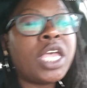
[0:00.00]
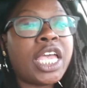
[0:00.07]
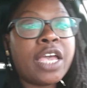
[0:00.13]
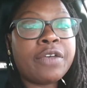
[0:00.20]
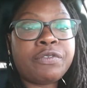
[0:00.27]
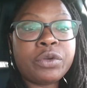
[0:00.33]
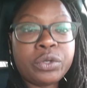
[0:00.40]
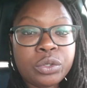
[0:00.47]

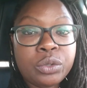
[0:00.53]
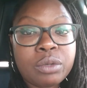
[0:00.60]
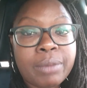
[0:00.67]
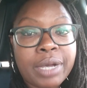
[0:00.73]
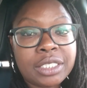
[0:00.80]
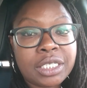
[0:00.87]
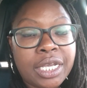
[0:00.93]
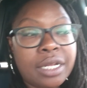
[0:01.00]
If you're new to
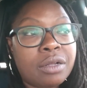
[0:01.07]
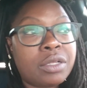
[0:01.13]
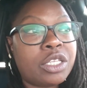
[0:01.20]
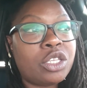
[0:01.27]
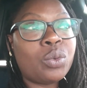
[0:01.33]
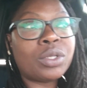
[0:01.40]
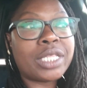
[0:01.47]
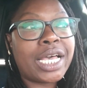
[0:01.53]
my channel
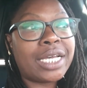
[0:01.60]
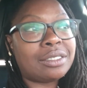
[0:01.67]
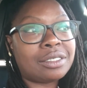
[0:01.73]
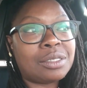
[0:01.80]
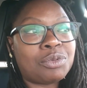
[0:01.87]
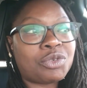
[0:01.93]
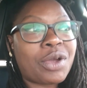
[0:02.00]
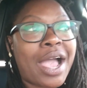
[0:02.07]
and you would like to
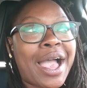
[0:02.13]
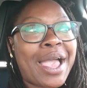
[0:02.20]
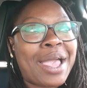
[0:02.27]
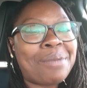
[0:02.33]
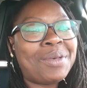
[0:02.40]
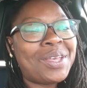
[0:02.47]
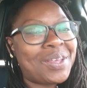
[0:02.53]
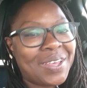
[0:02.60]

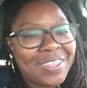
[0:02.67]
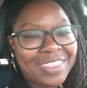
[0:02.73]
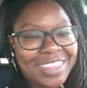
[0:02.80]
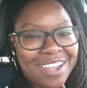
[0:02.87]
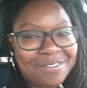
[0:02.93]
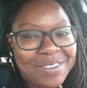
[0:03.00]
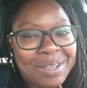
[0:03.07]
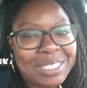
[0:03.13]
subscribe,
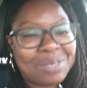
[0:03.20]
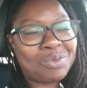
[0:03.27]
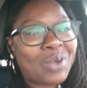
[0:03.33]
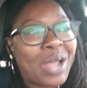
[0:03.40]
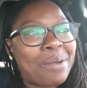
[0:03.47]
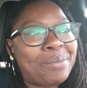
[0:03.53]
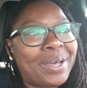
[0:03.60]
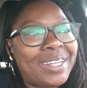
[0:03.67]
that red
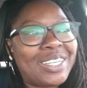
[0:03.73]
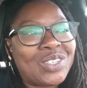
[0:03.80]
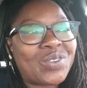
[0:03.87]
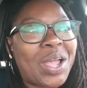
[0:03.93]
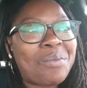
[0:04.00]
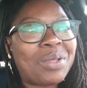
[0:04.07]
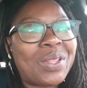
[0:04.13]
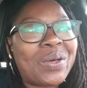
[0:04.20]
subscribe button is
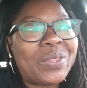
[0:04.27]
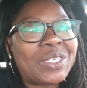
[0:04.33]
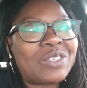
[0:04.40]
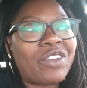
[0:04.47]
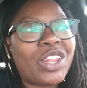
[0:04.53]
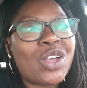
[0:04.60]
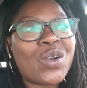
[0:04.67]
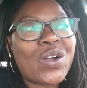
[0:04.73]
right below this
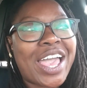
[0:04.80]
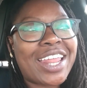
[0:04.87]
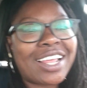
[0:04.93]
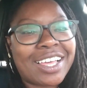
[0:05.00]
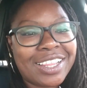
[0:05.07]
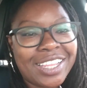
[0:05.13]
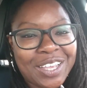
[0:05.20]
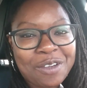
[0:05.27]
video. Go ahead
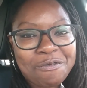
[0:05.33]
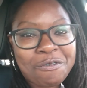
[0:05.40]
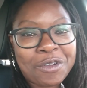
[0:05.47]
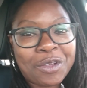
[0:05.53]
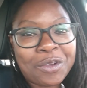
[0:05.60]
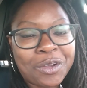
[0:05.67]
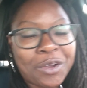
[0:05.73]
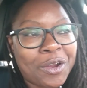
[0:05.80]
and click it for
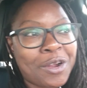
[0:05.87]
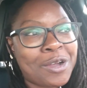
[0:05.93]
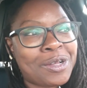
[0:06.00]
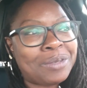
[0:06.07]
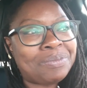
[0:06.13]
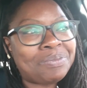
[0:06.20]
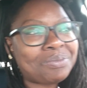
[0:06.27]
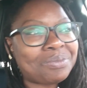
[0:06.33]
your girl.